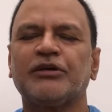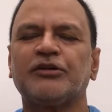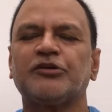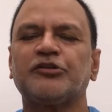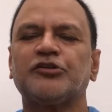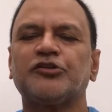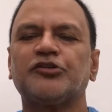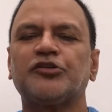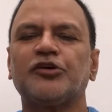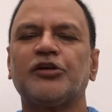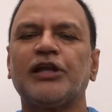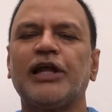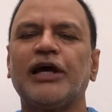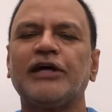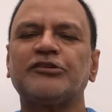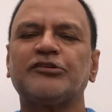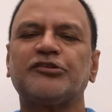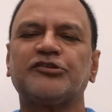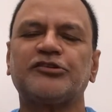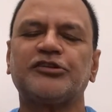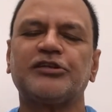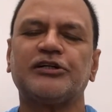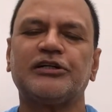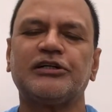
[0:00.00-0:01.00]
So
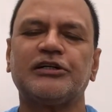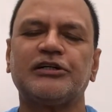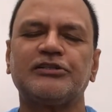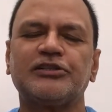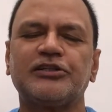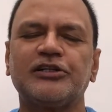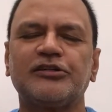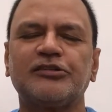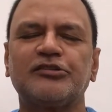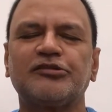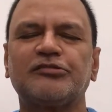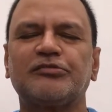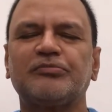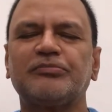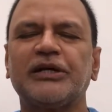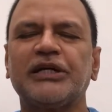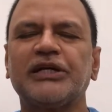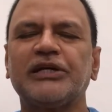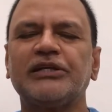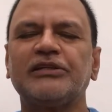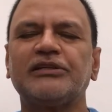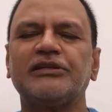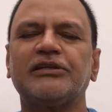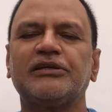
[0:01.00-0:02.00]
let's just
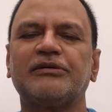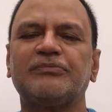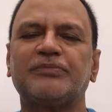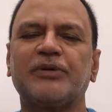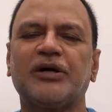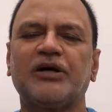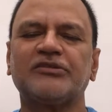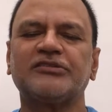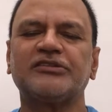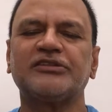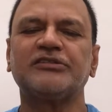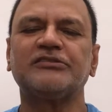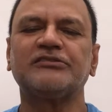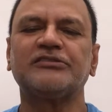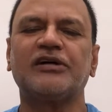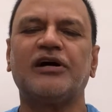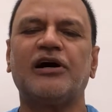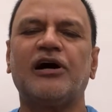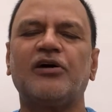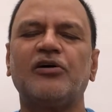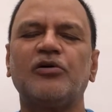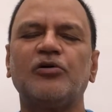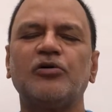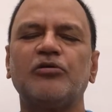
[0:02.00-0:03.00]
begin the process
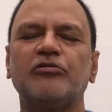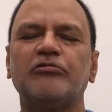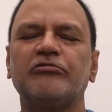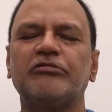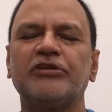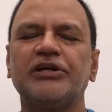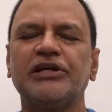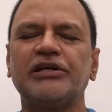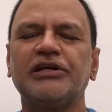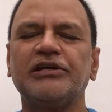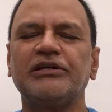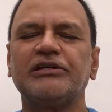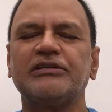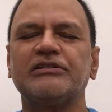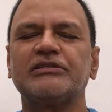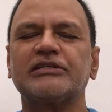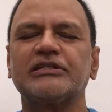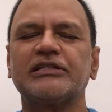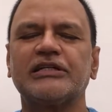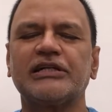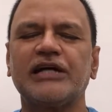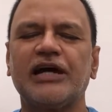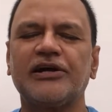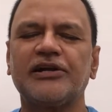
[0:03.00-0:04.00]
how we
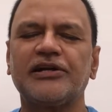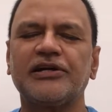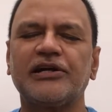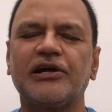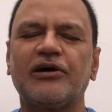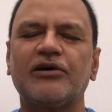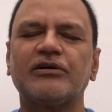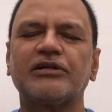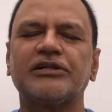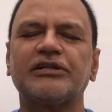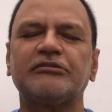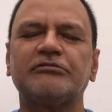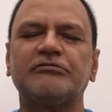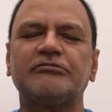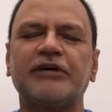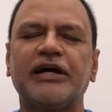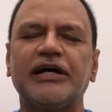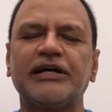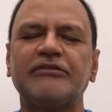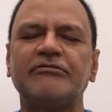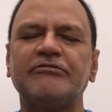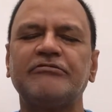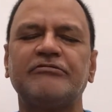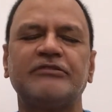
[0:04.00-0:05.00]
carry out the
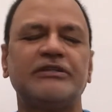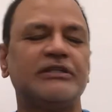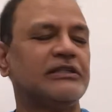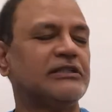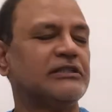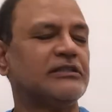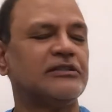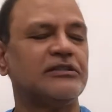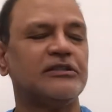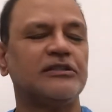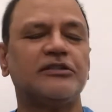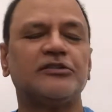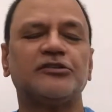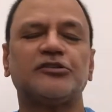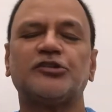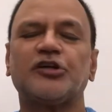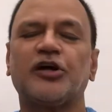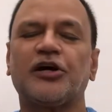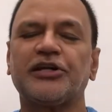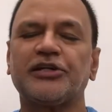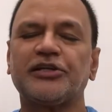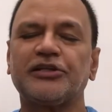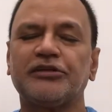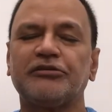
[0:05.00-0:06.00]

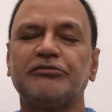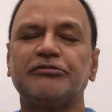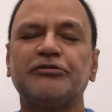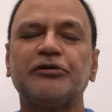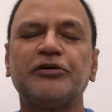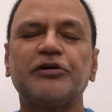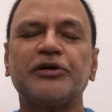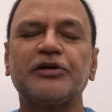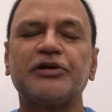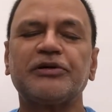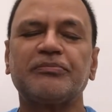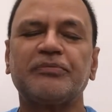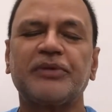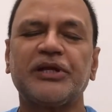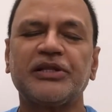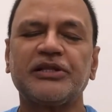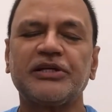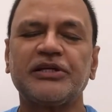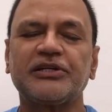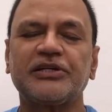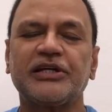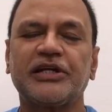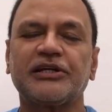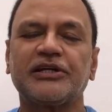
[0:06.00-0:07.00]
4
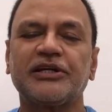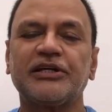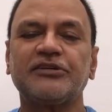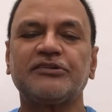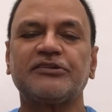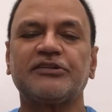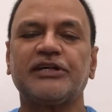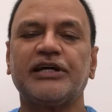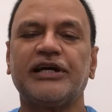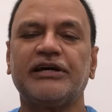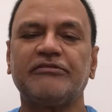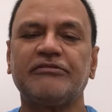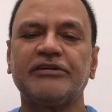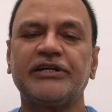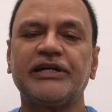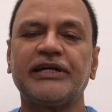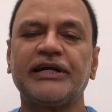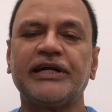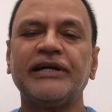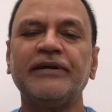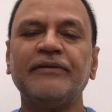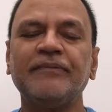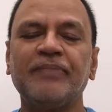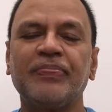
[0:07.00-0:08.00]
breathing techniques every
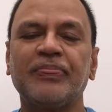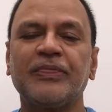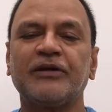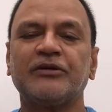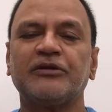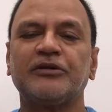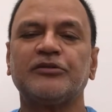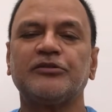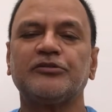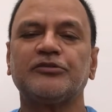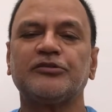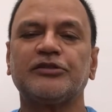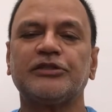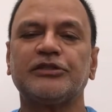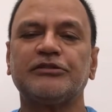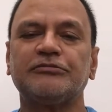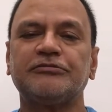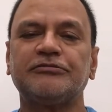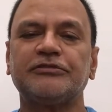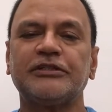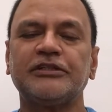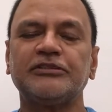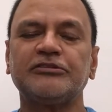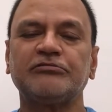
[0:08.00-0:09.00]
day. So the
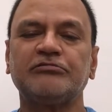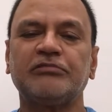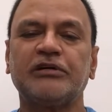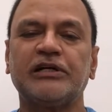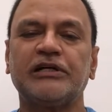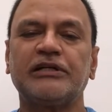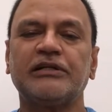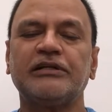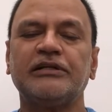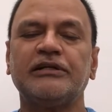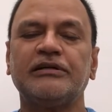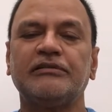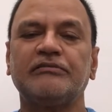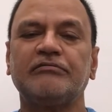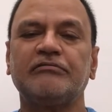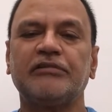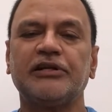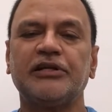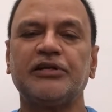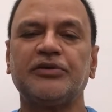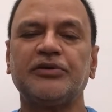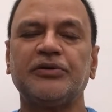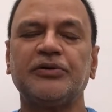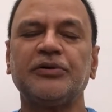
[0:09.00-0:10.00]
first one we
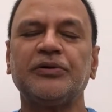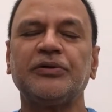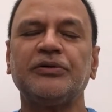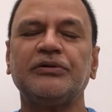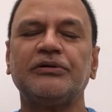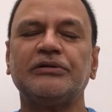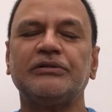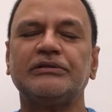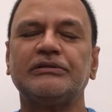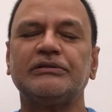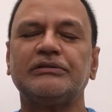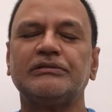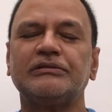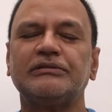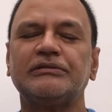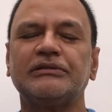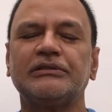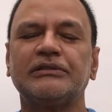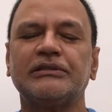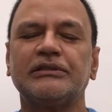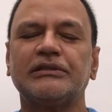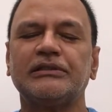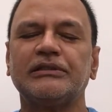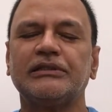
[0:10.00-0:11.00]
do
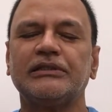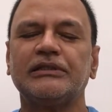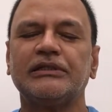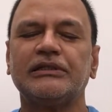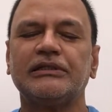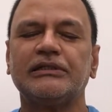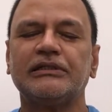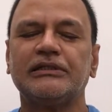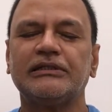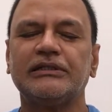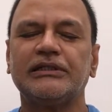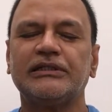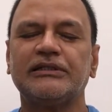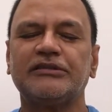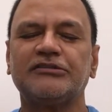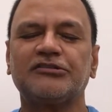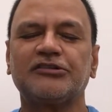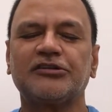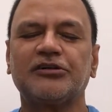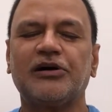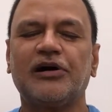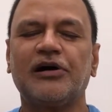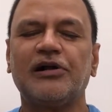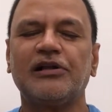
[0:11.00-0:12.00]
is
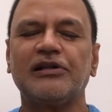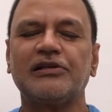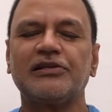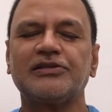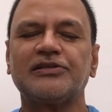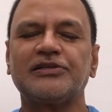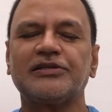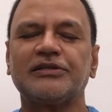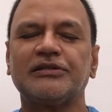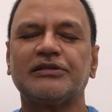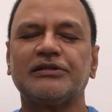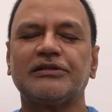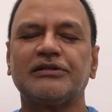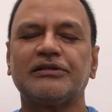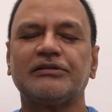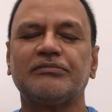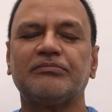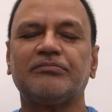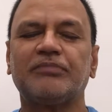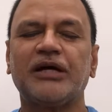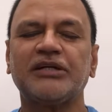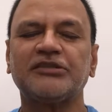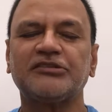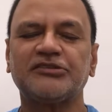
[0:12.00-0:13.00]
called
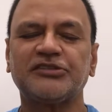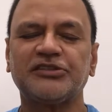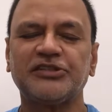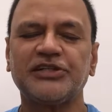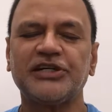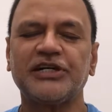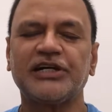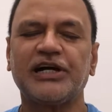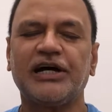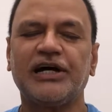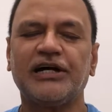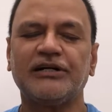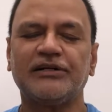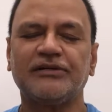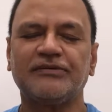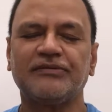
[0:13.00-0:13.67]
Bhastrika.